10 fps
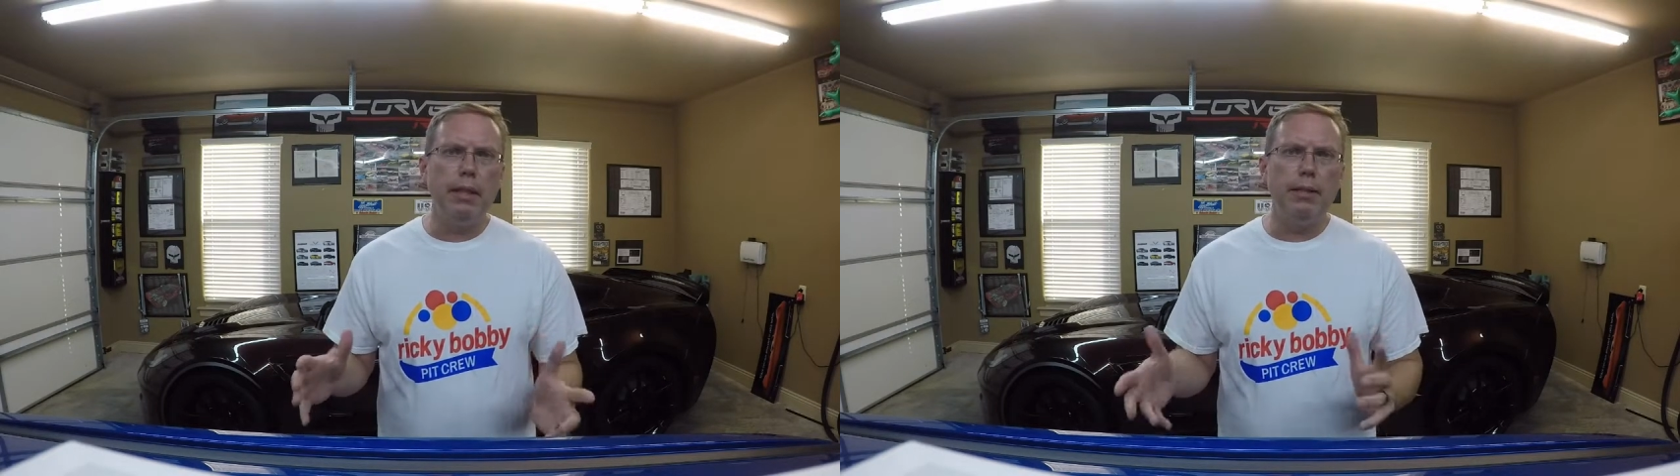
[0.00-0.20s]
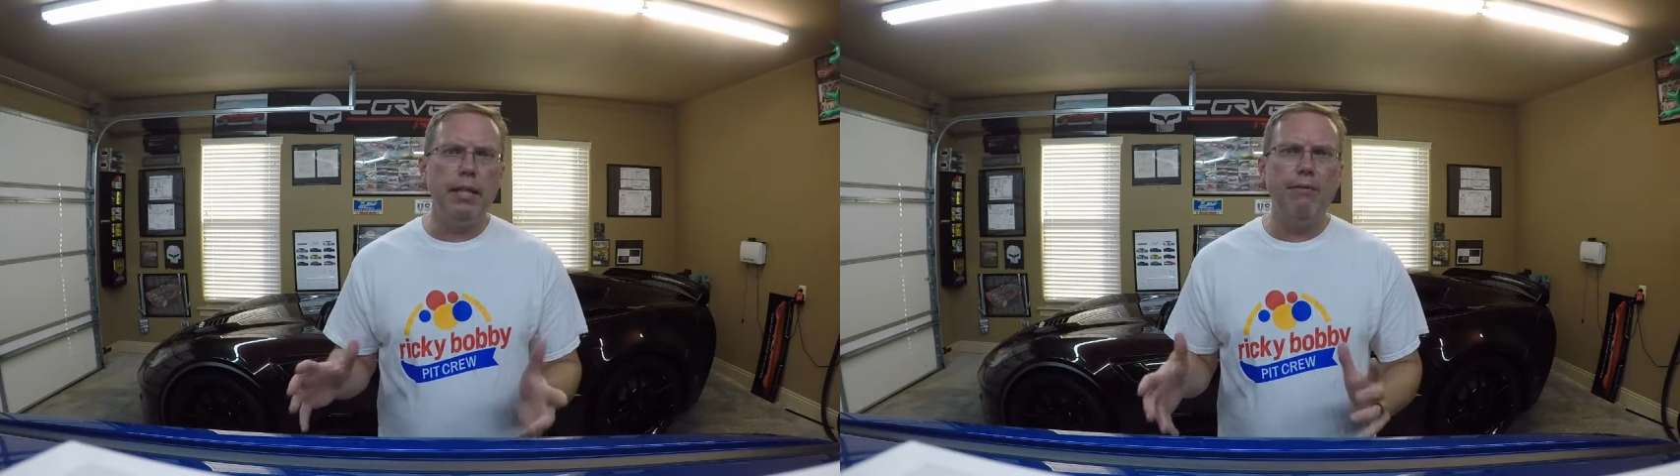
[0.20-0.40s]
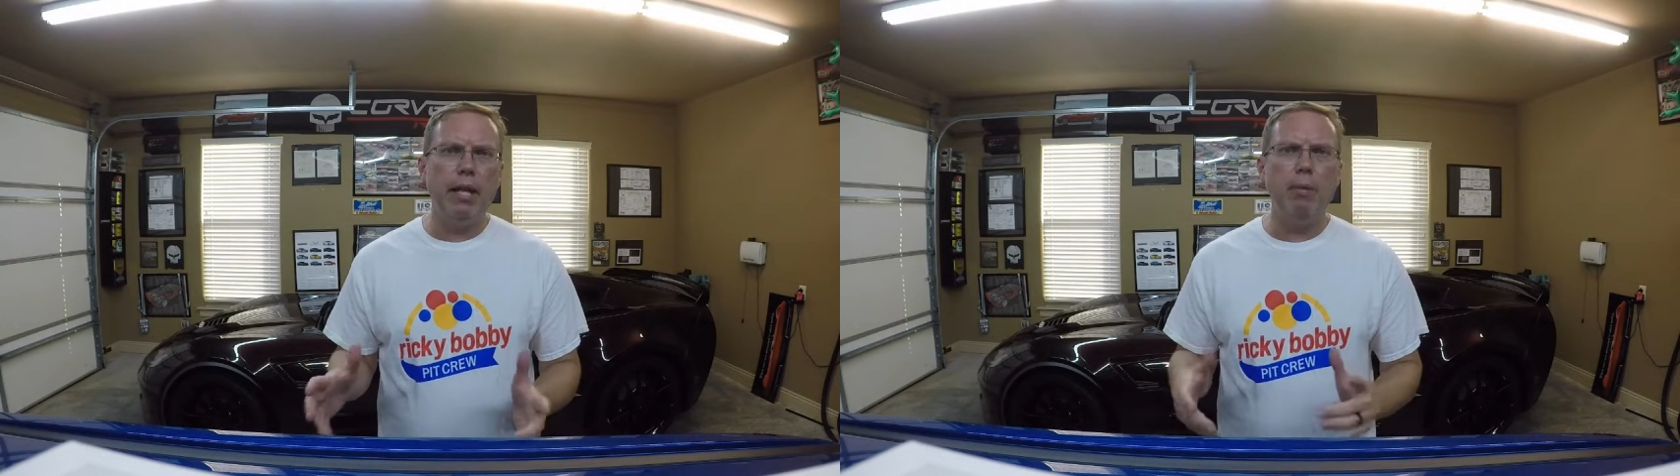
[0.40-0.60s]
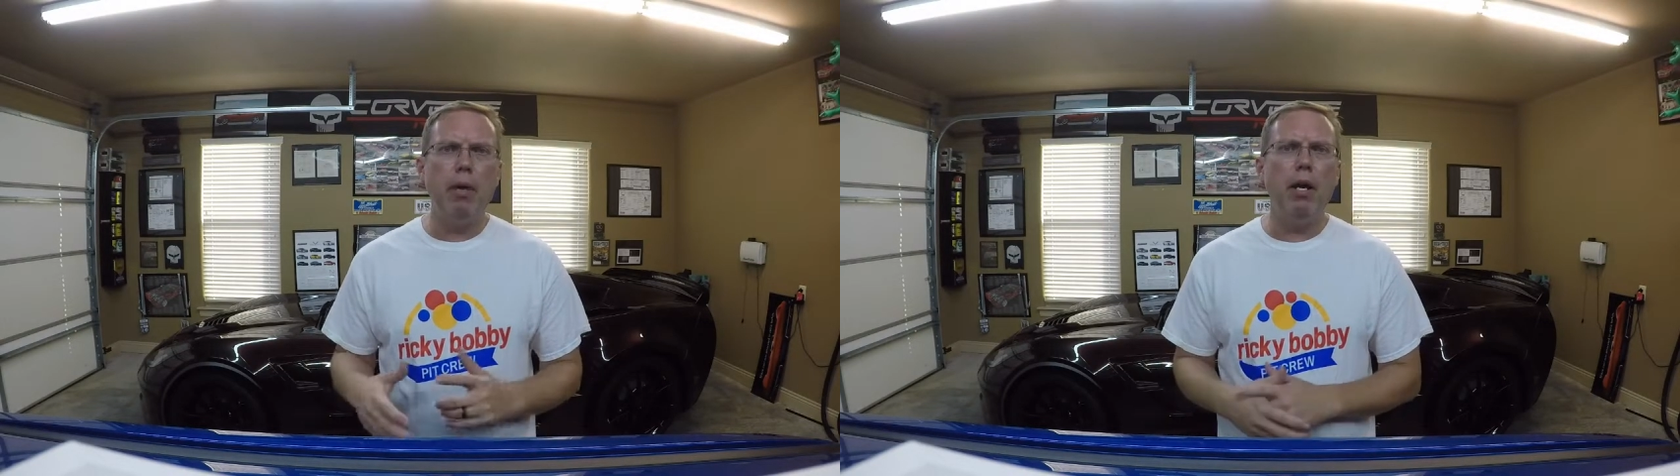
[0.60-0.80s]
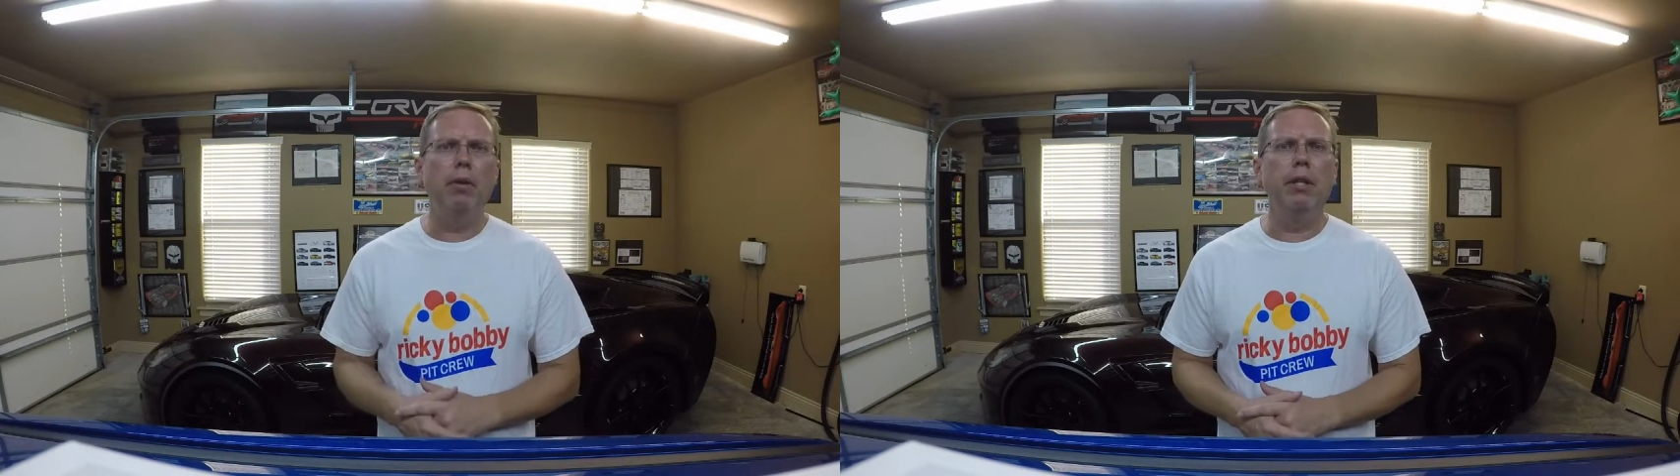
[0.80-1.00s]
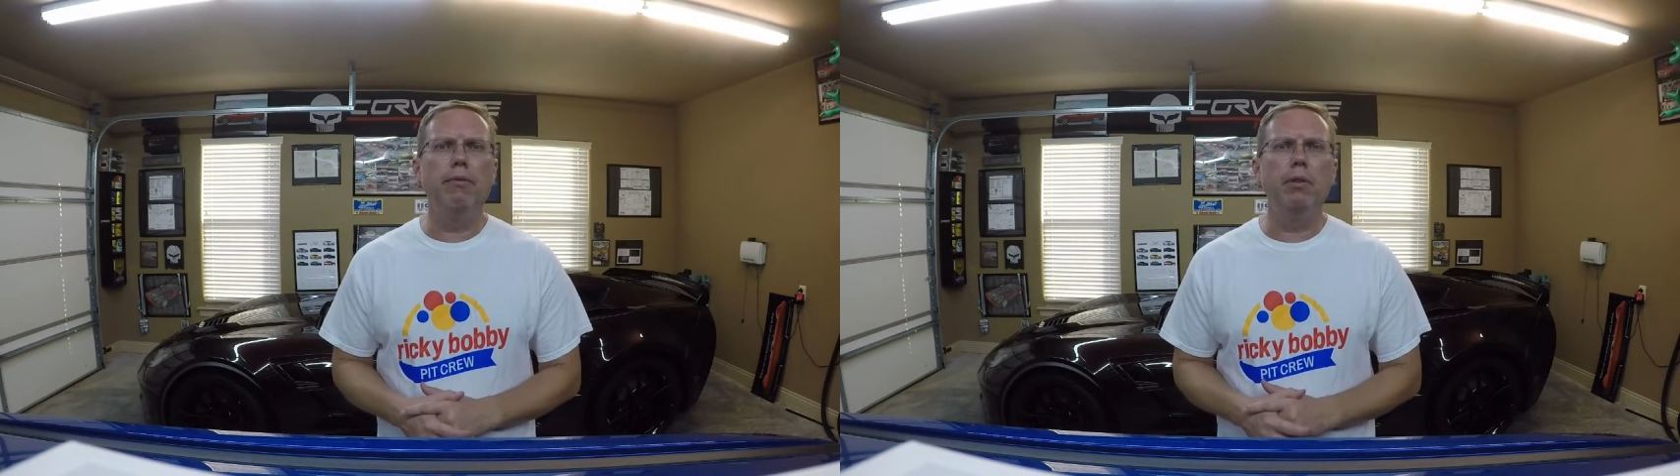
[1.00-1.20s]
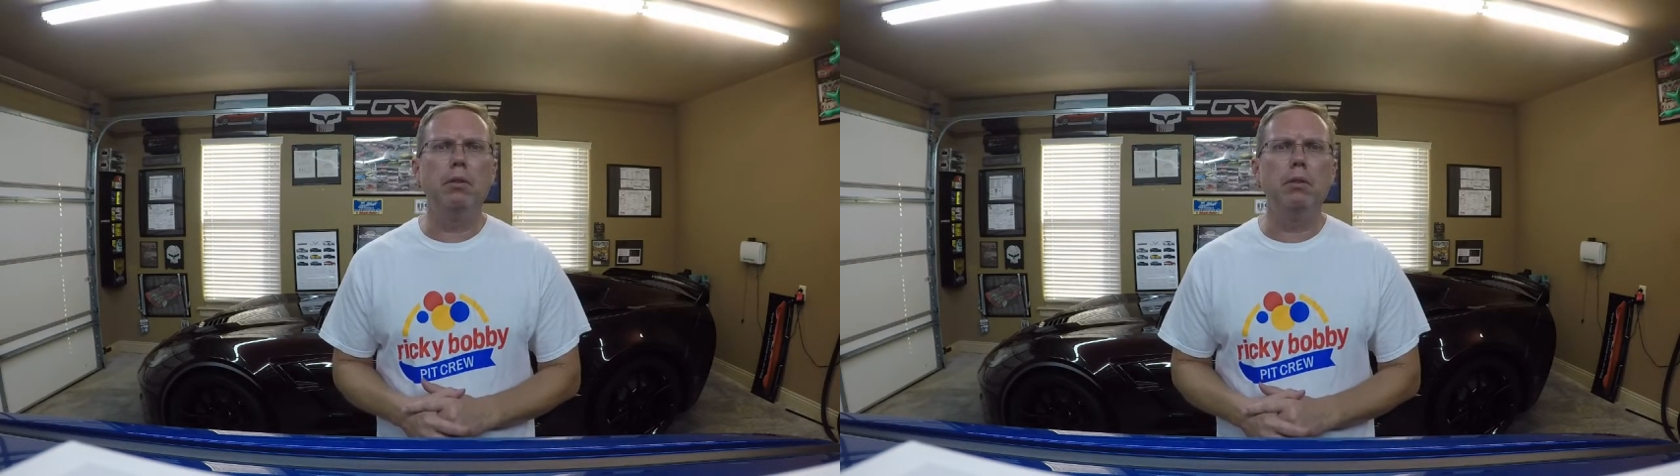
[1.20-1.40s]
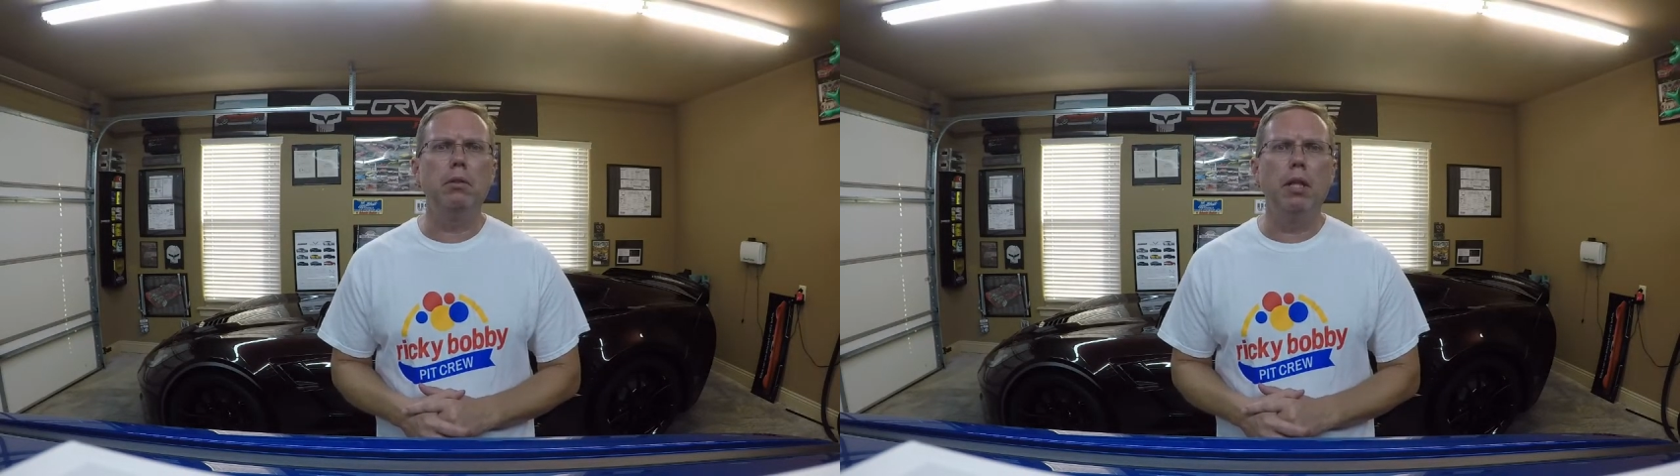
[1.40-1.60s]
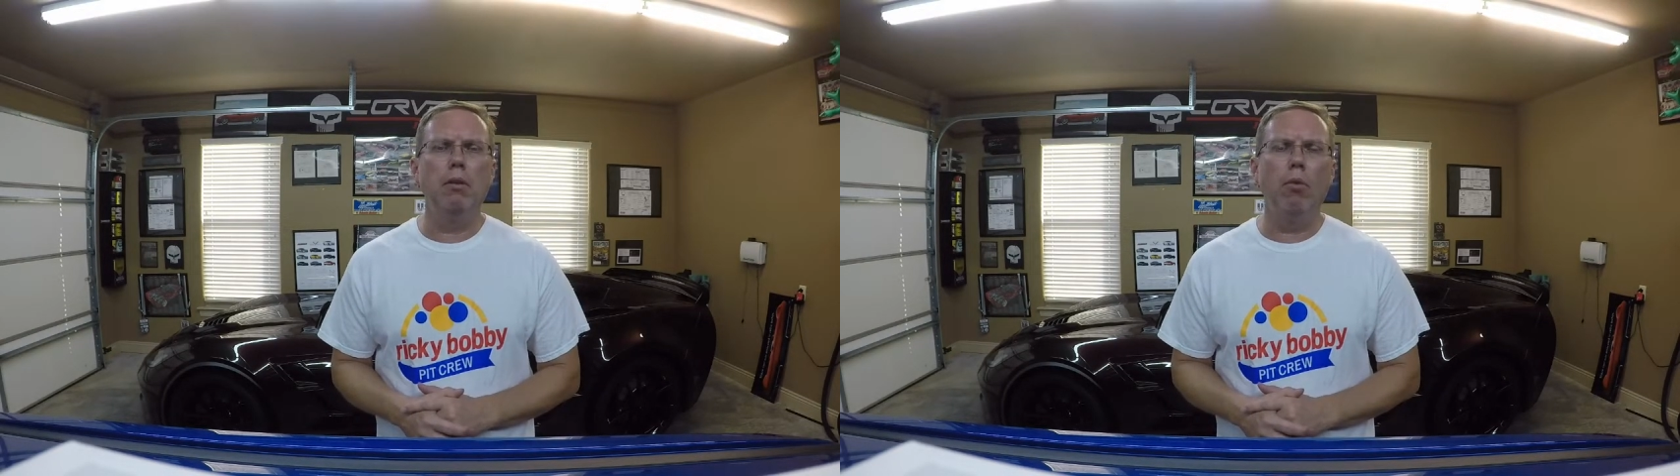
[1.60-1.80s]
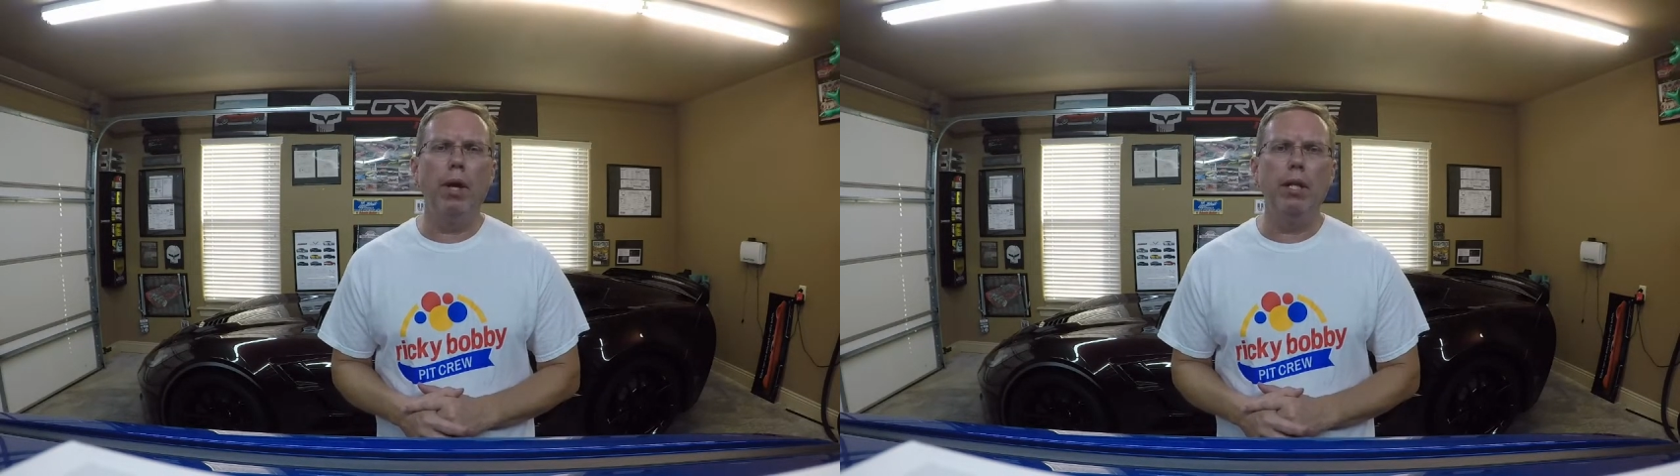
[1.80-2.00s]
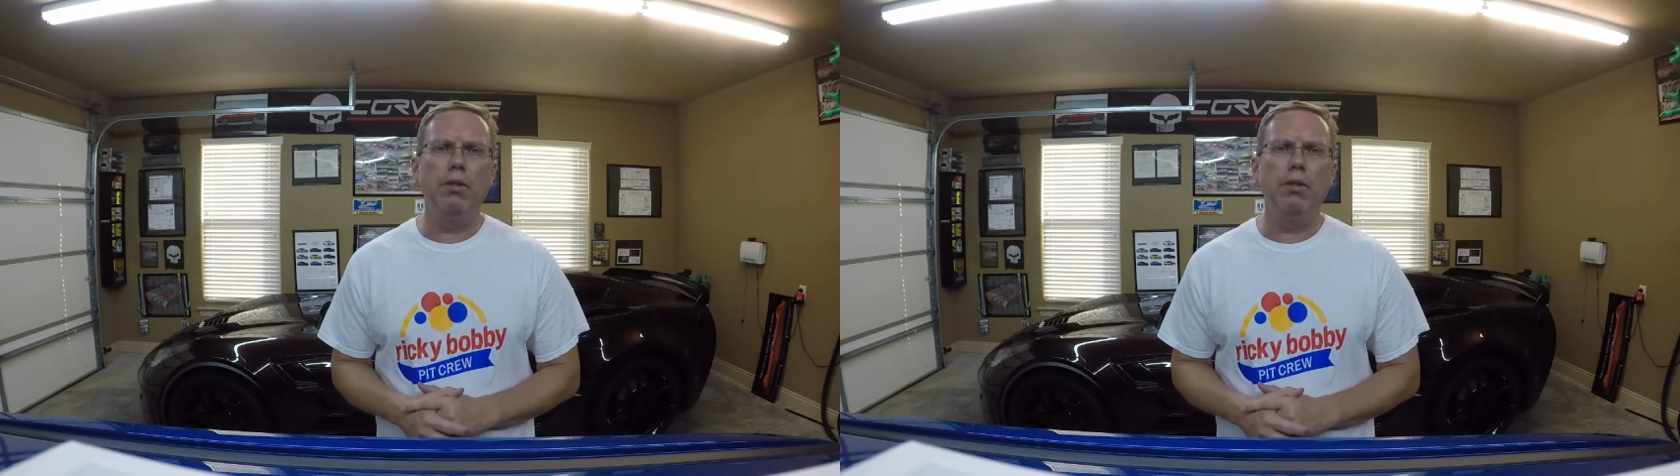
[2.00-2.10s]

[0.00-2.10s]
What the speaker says: 7-8 pound difference weight.